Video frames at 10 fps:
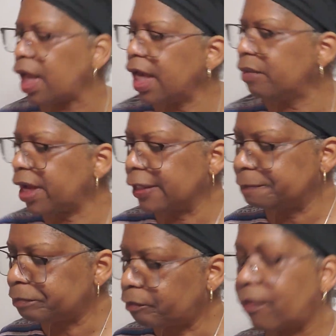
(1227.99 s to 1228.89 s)
Anyway,
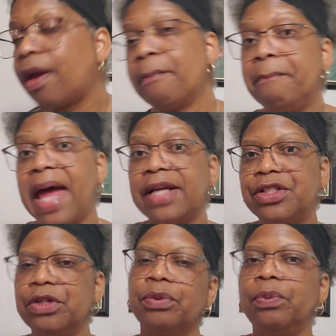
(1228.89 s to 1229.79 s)
back
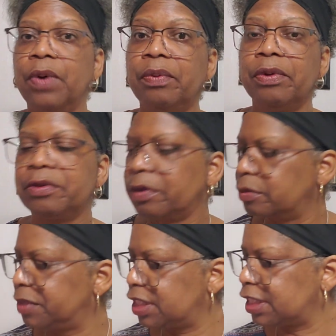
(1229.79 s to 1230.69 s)
to what we were
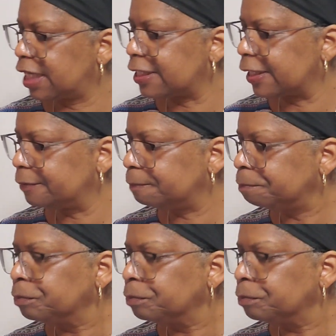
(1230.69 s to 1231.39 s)
supposed to be discussing.